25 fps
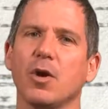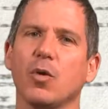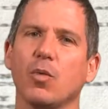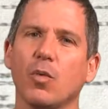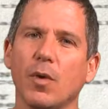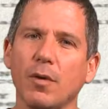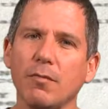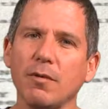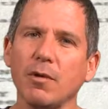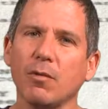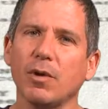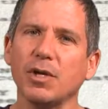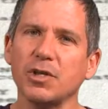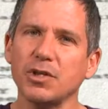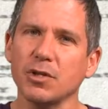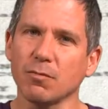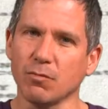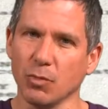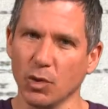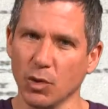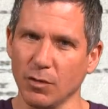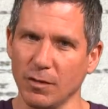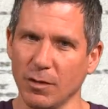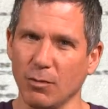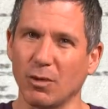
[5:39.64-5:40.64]
When we watch a
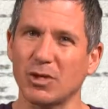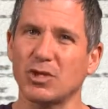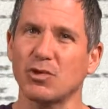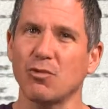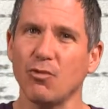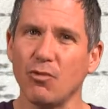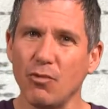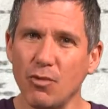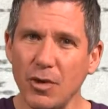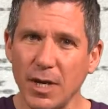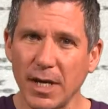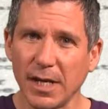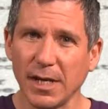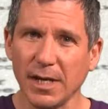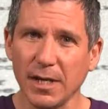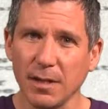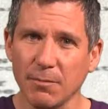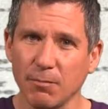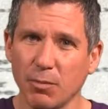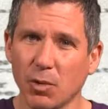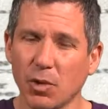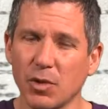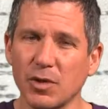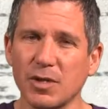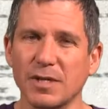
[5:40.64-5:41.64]
movie, what's really
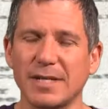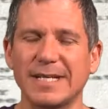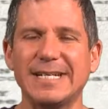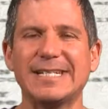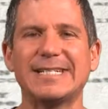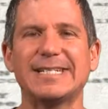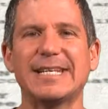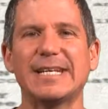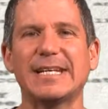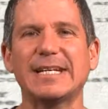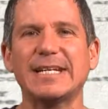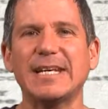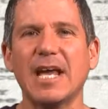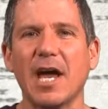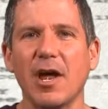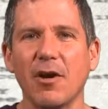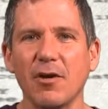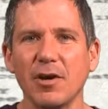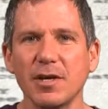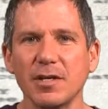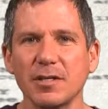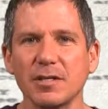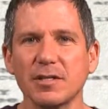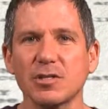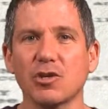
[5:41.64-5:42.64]
important is that
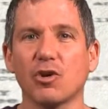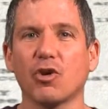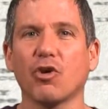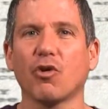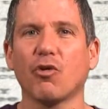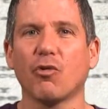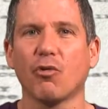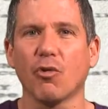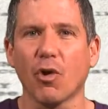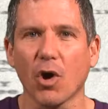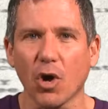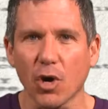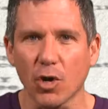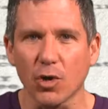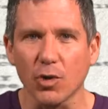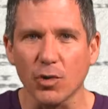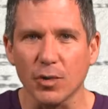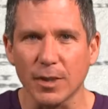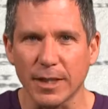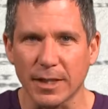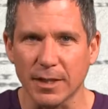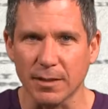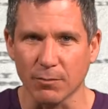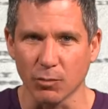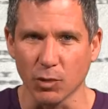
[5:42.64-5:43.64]
characters grow
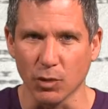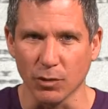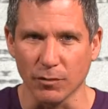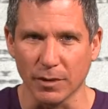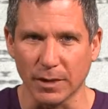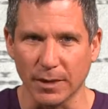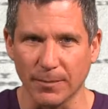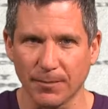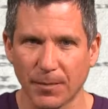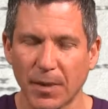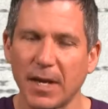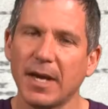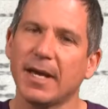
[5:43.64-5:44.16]
in a movie.